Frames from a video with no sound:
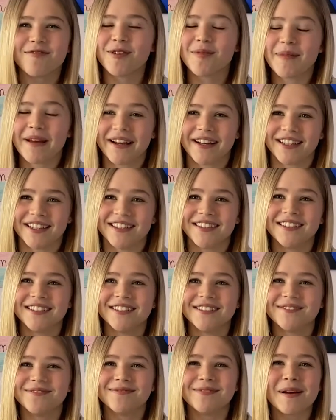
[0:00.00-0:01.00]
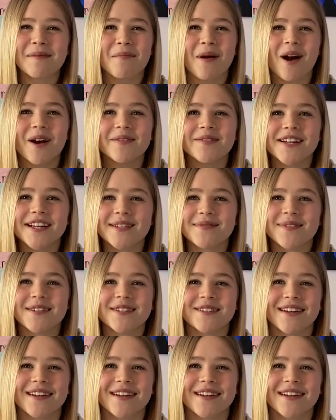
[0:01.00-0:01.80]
Rebekah. My mom has been